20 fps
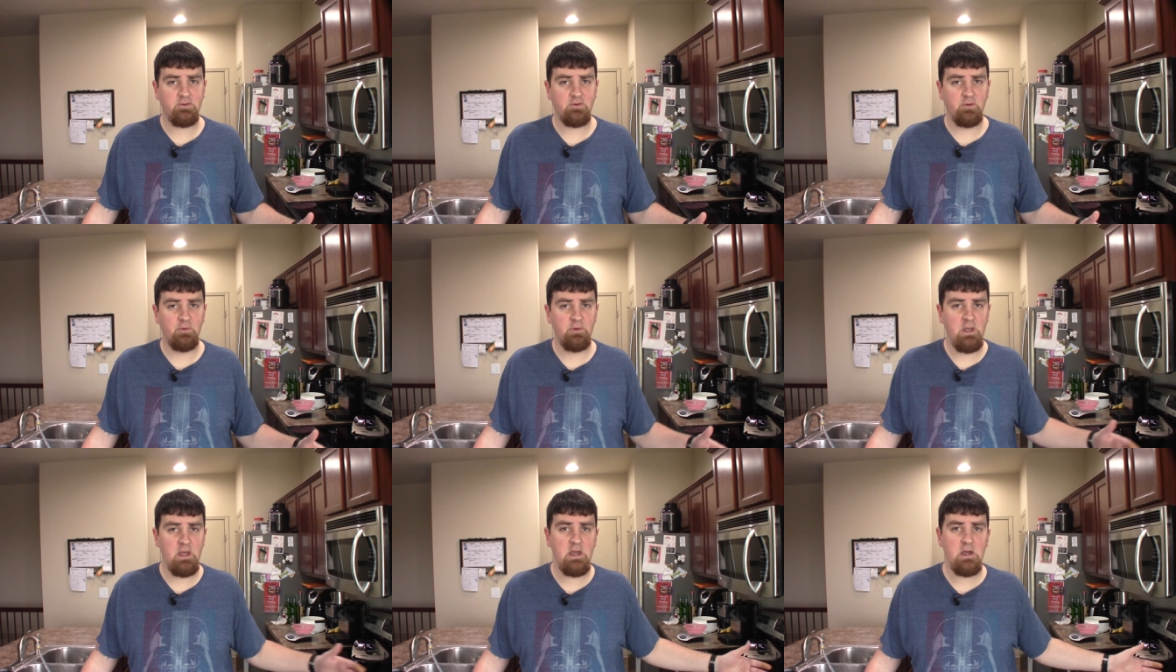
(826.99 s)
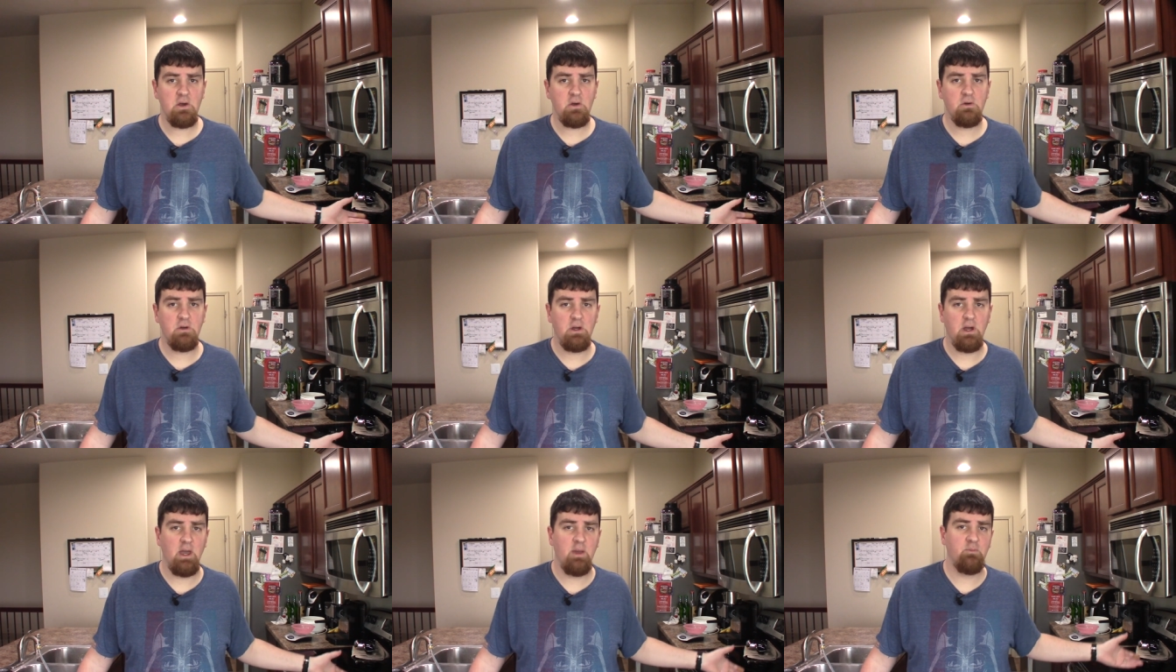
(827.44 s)
so
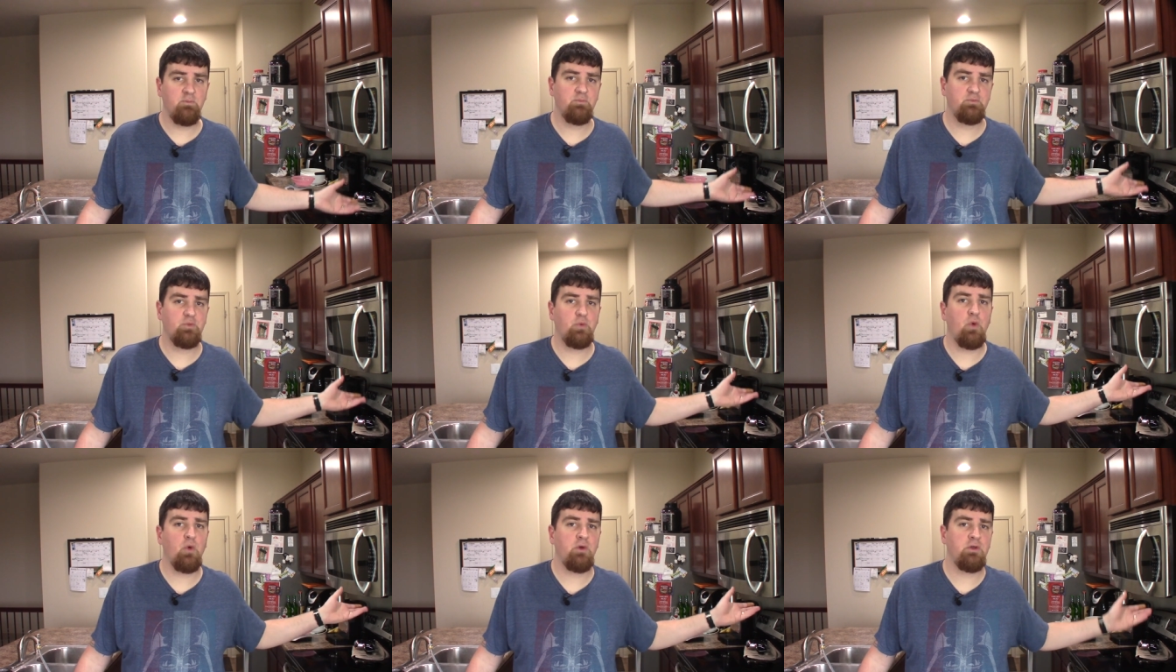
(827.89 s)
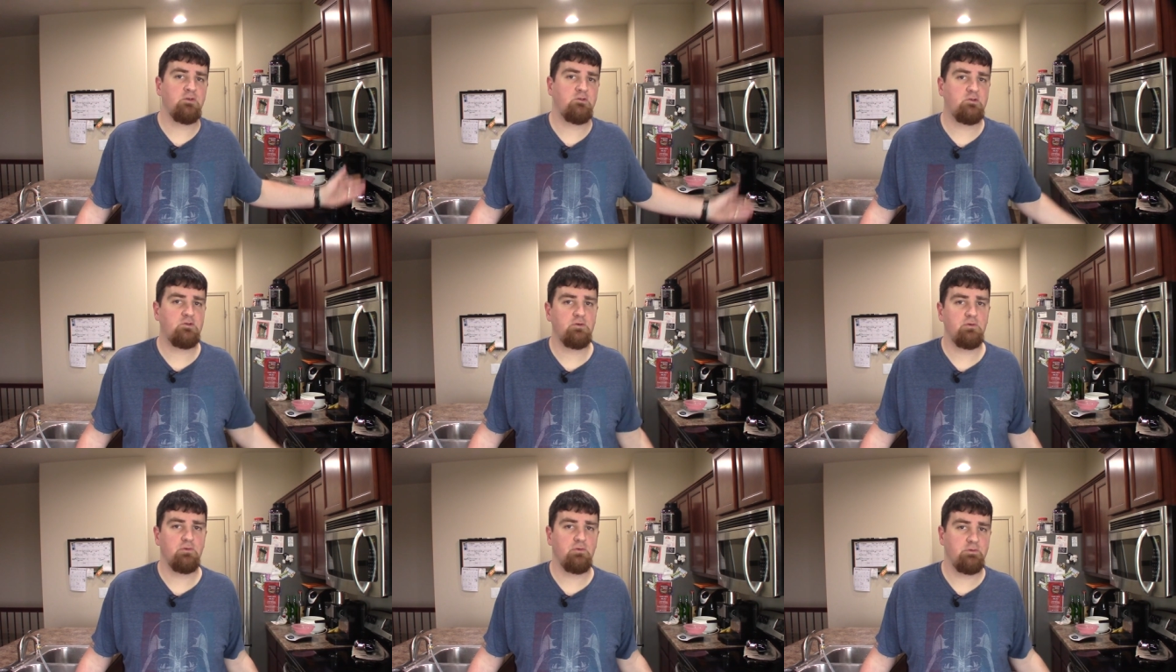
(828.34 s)
now I'm going
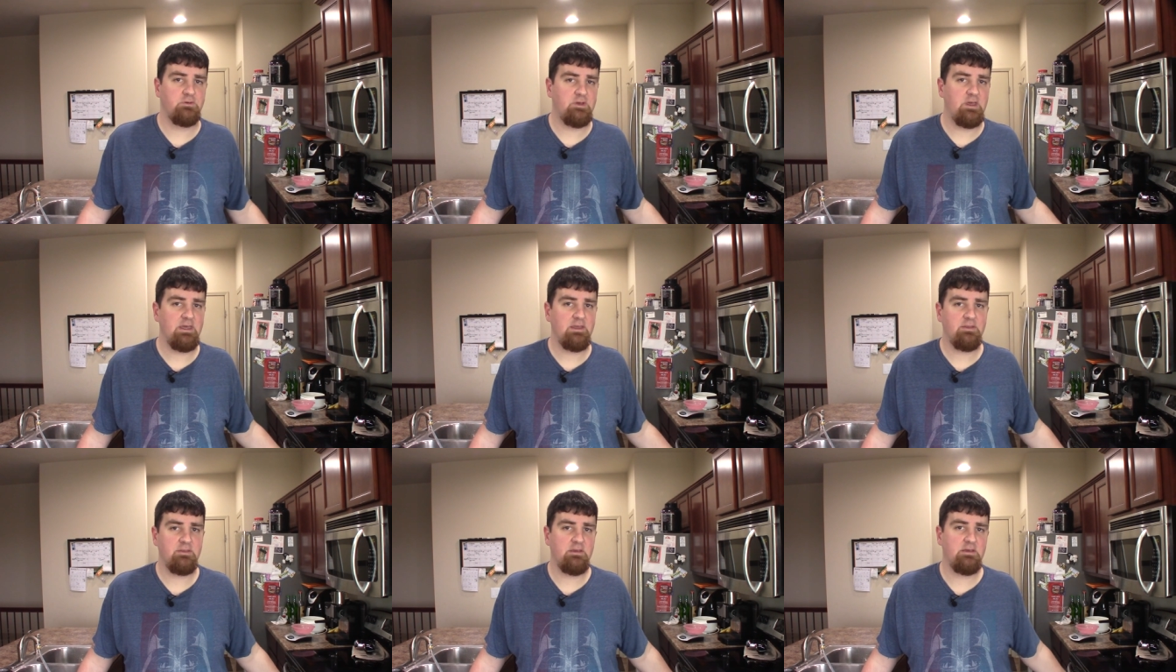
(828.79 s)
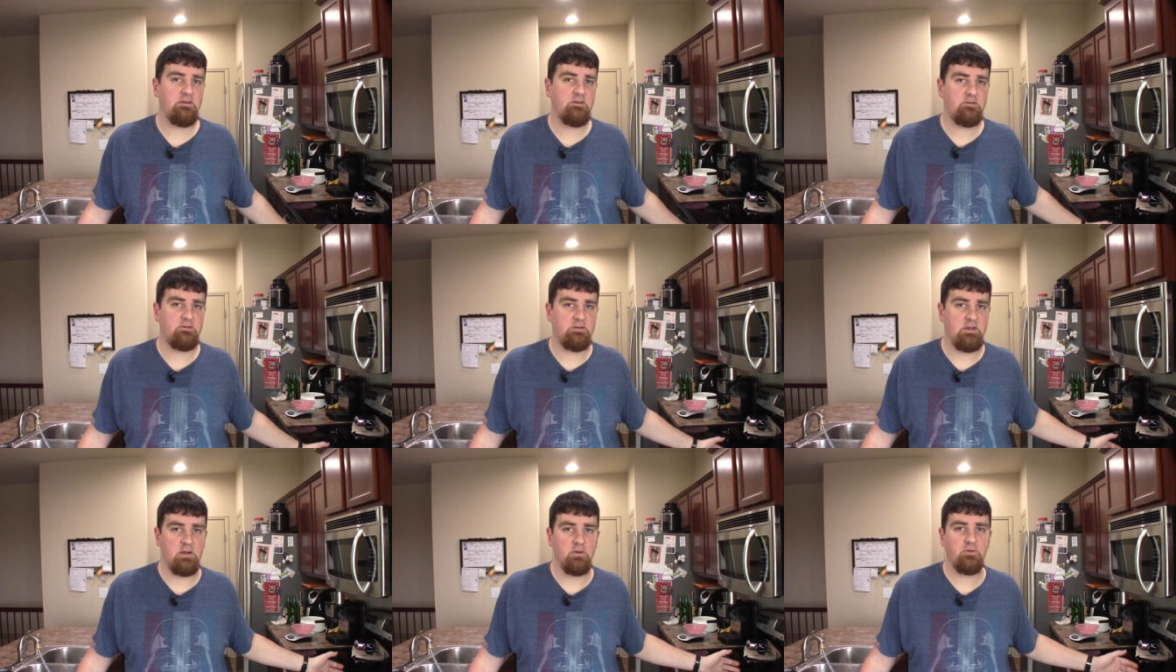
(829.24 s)
to take
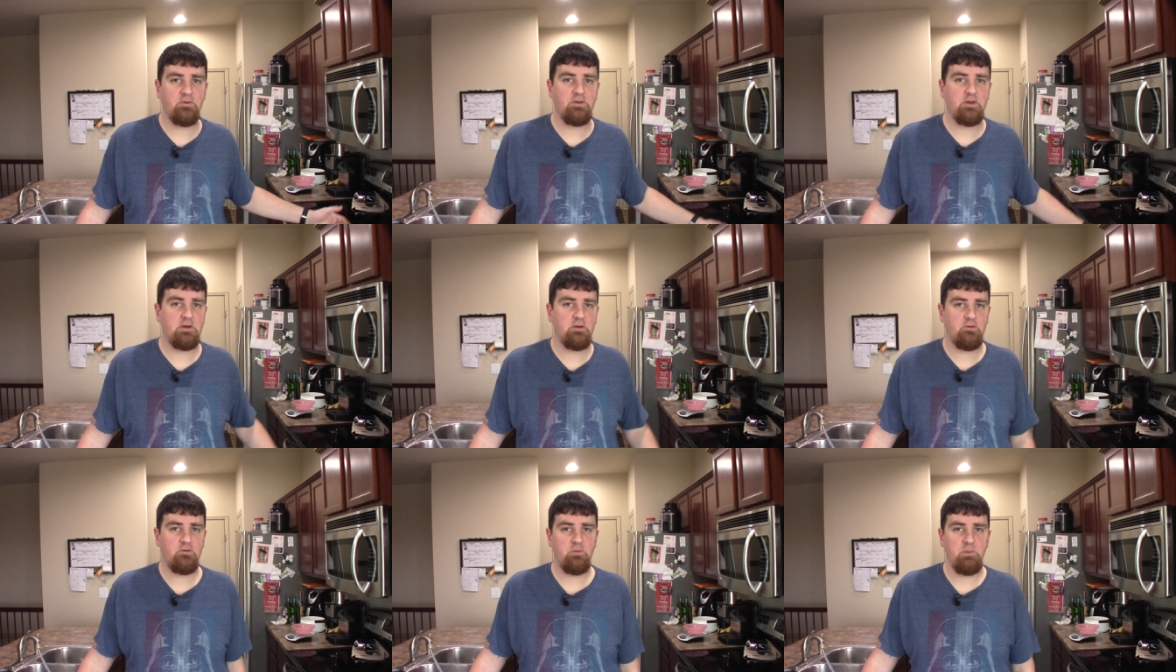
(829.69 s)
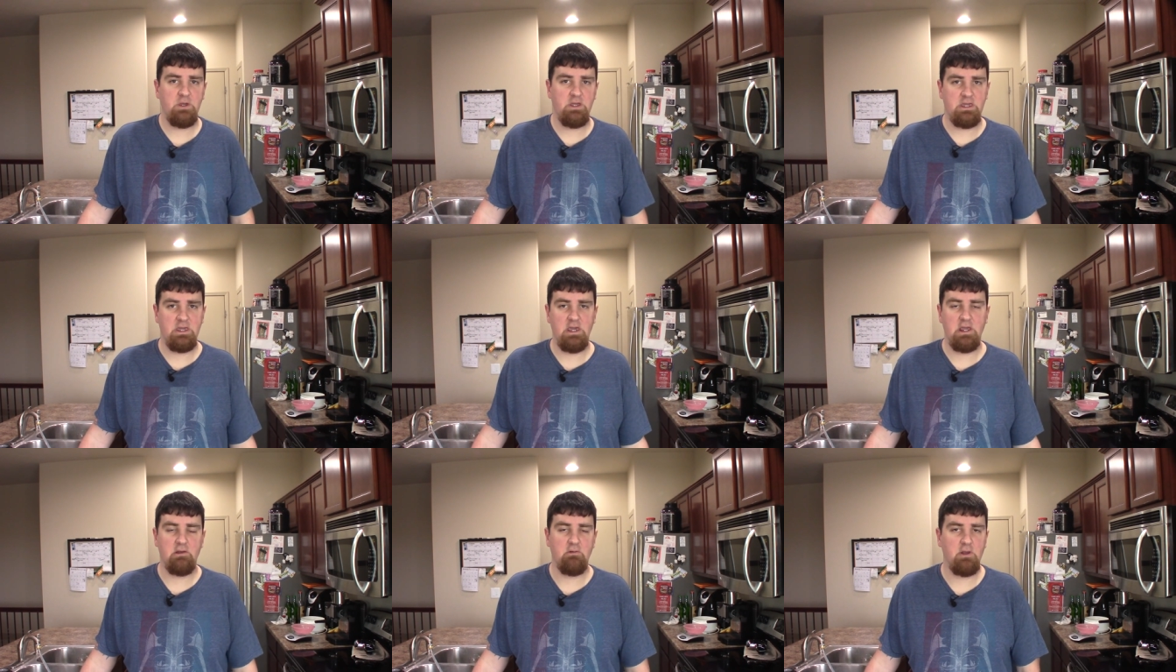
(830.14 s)
this downstairs to my
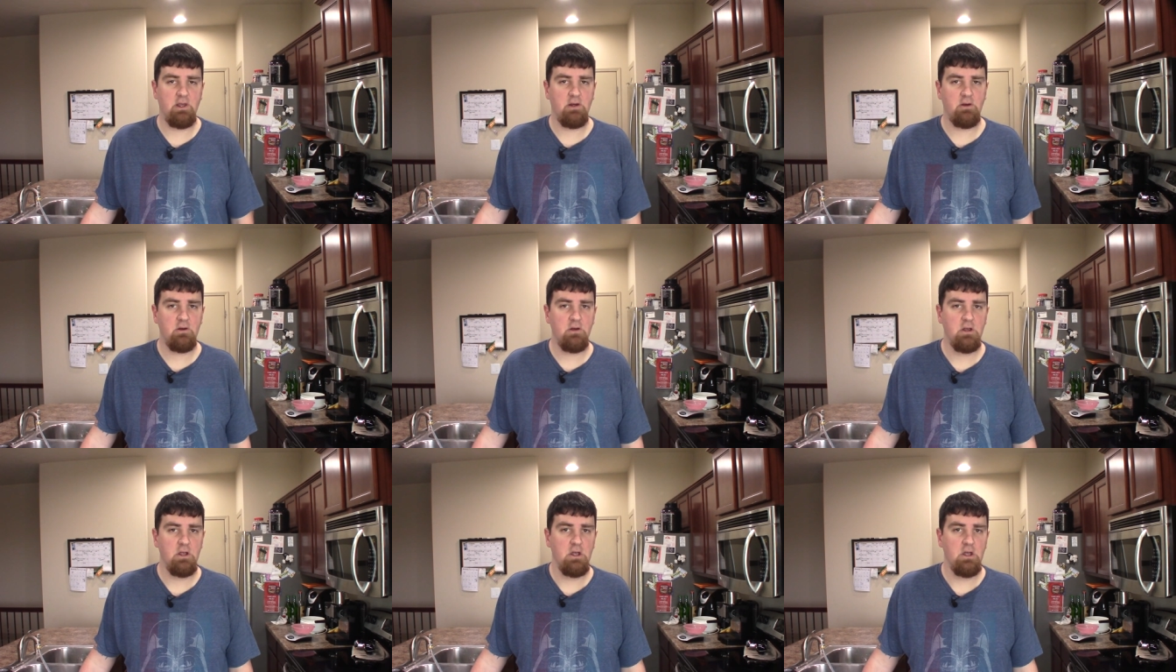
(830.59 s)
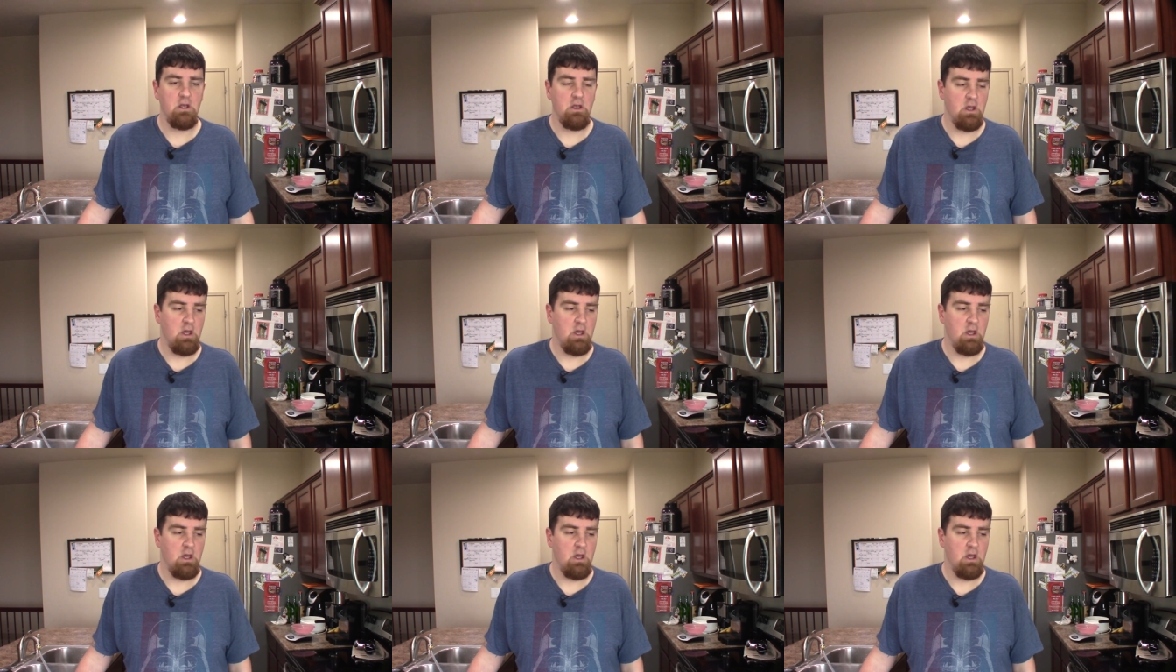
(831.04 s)
kegerator.